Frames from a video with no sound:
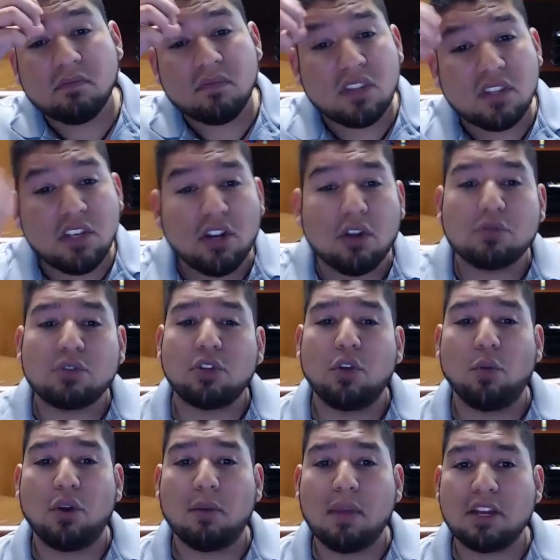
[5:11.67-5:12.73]
So you
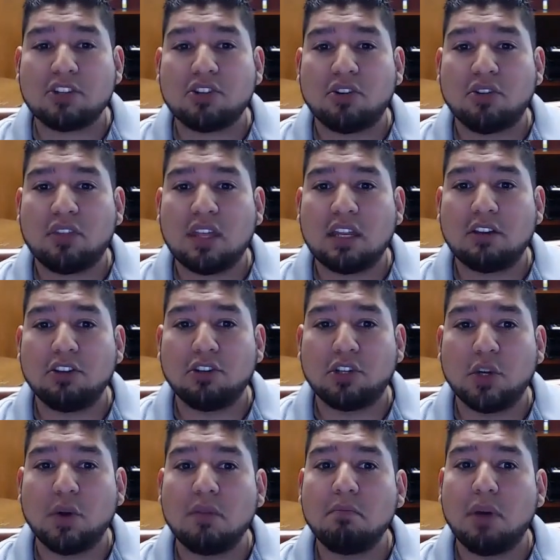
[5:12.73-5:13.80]
want to make sure that you're
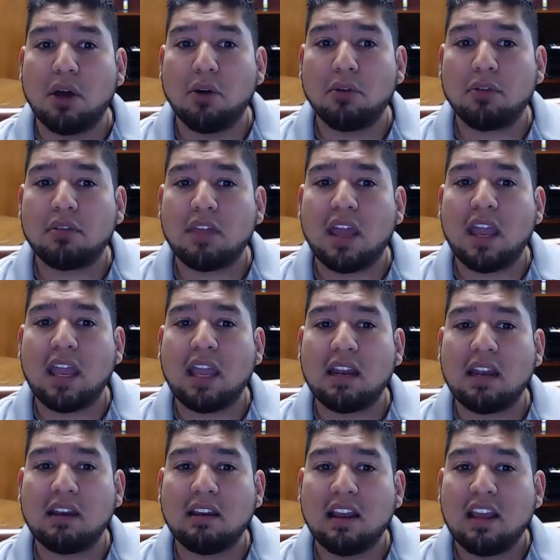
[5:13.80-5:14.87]
doing both
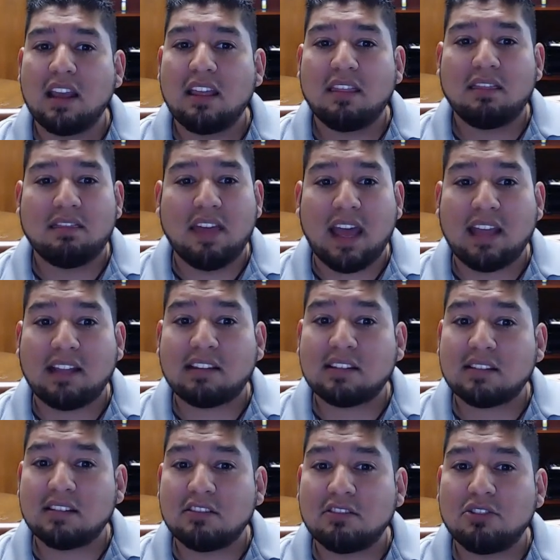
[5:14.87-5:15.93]
and that
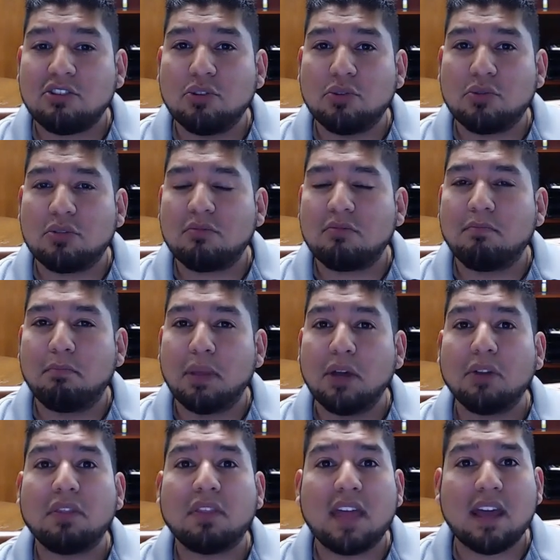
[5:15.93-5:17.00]
you
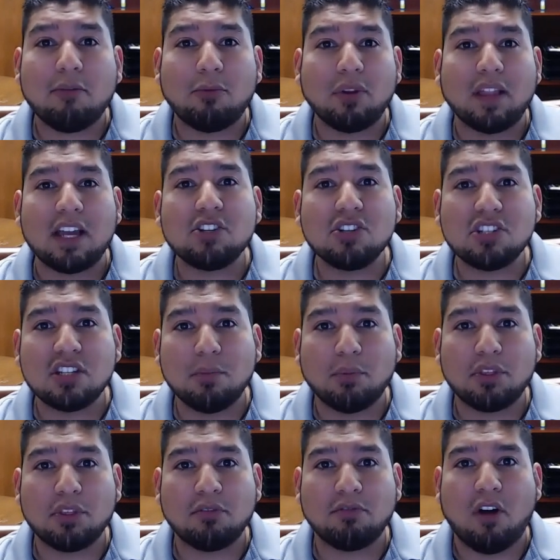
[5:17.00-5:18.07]
build that relationship
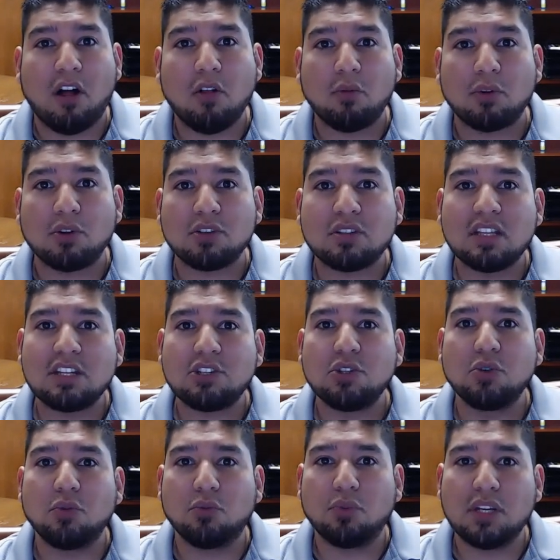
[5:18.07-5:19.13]
with your followers, that
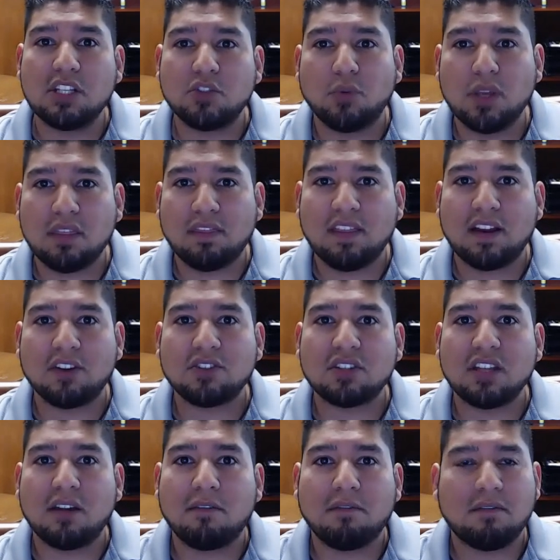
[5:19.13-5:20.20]
you retweet their
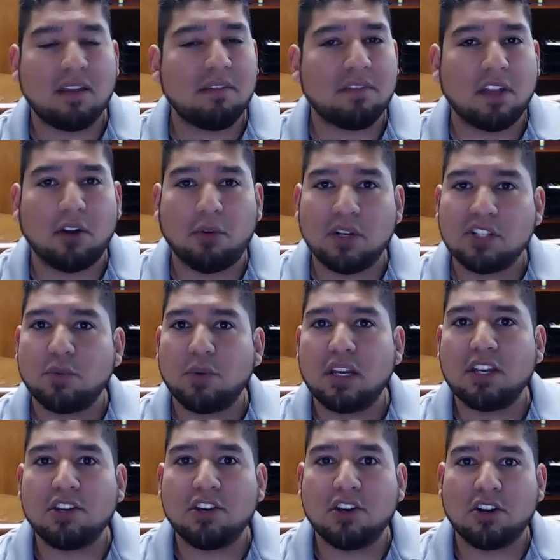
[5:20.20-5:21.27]
stuff if they're
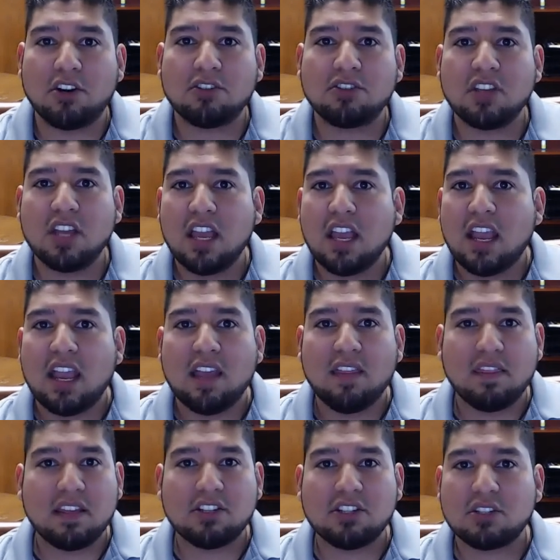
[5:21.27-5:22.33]
retweeting yours, and
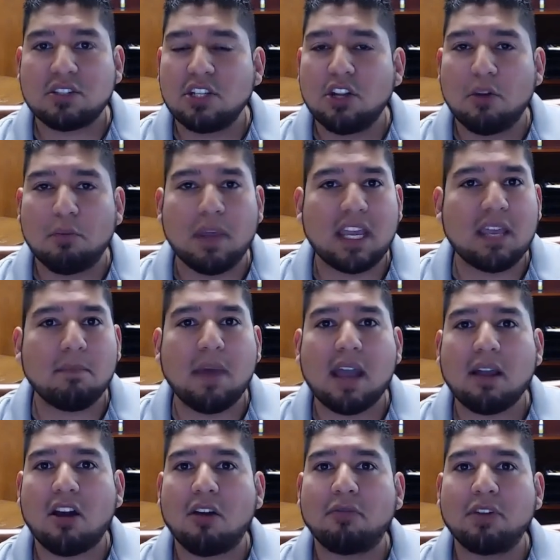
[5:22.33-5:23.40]
then just
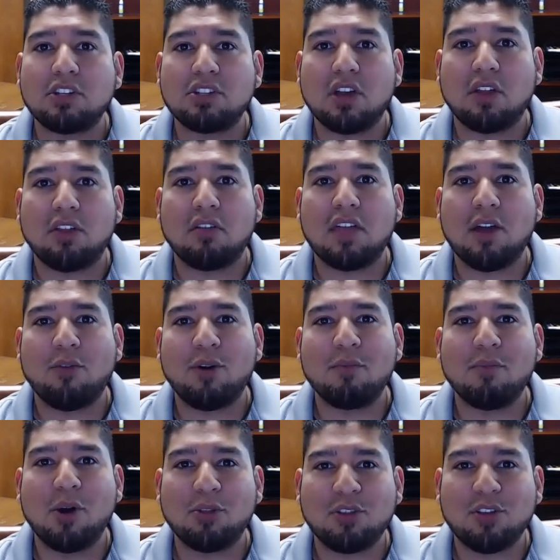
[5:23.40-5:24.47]
piggyback off each other. That way
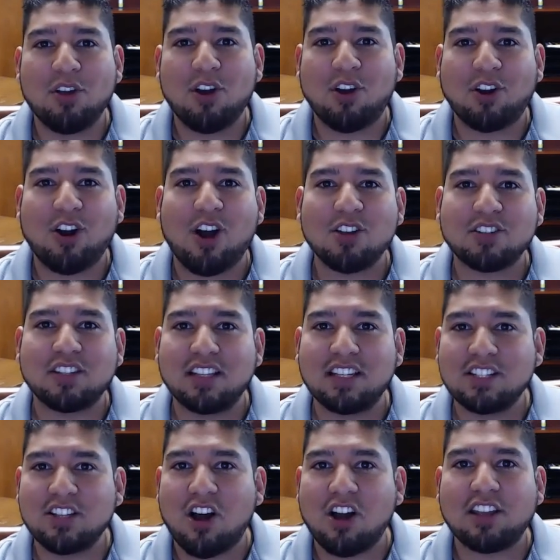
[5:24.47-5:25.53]
both of you are constantly
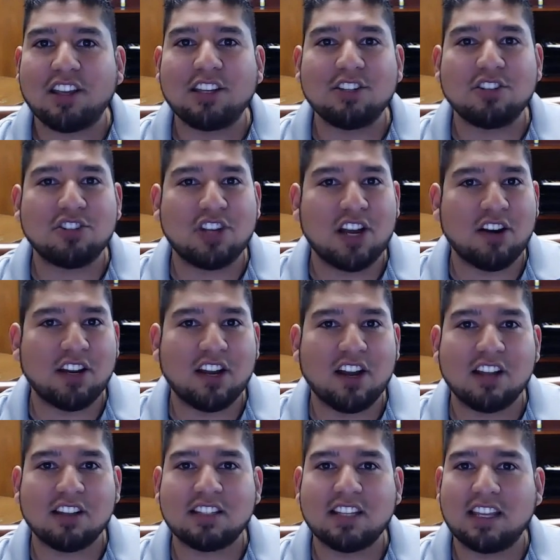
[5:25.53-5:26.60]
talking, sharing
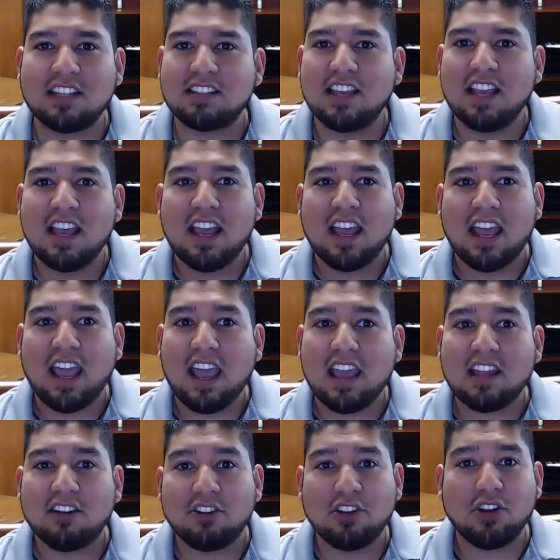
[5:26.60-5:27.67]
content,
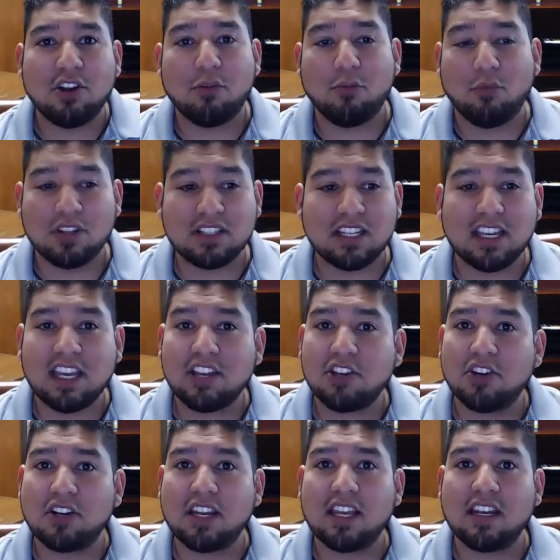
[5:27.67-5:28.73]
and once again
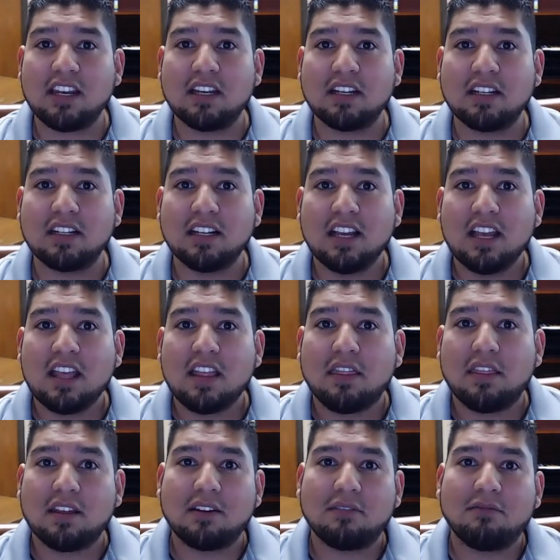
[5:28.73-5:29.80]
you're getting
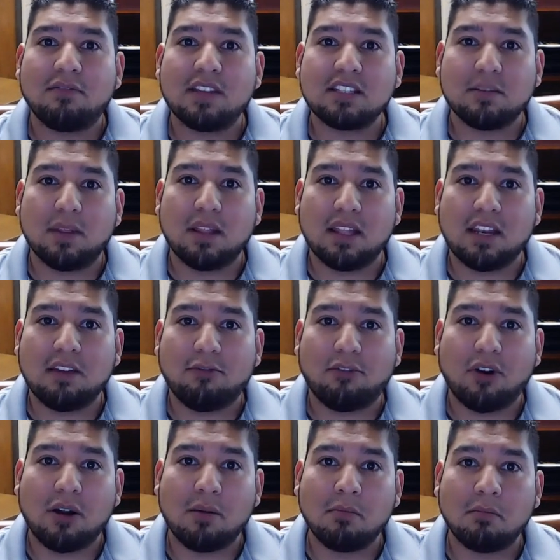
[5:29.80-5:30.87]
the visibility
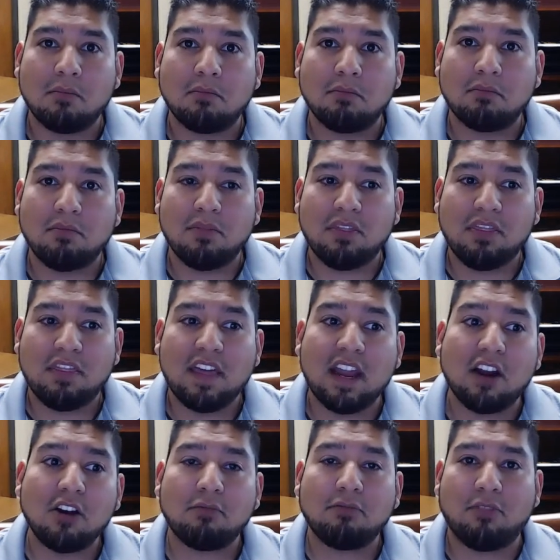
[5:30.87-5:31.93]
from
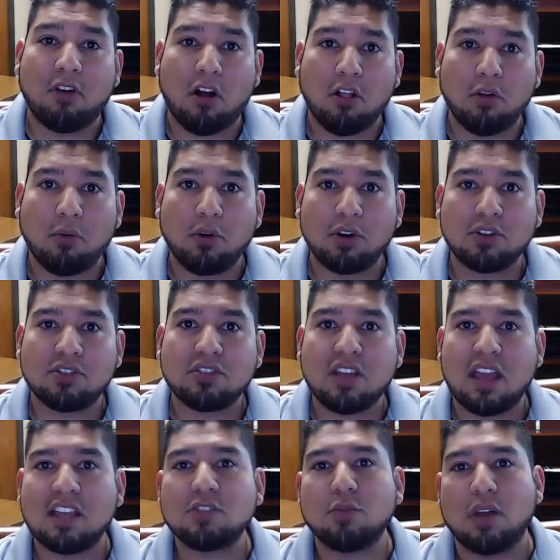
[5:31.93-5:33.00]
their followers
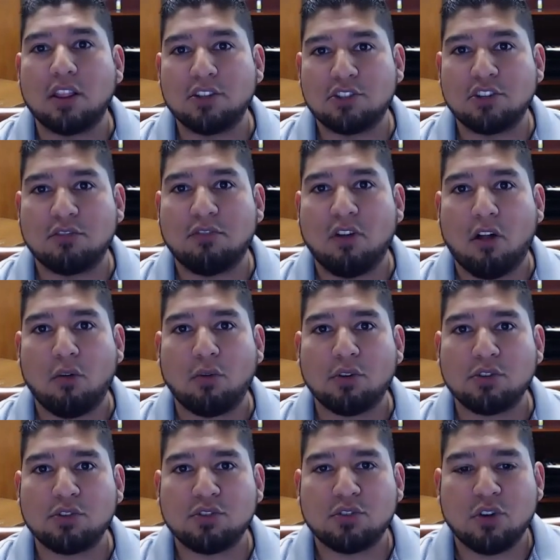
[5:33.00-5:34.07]
as well as your
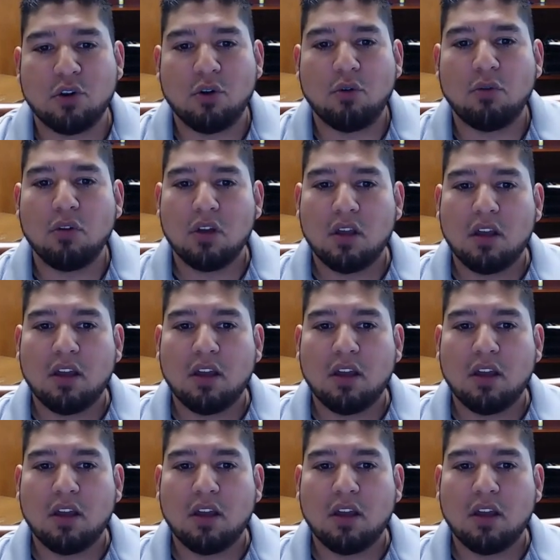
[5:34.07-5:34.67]
followers. So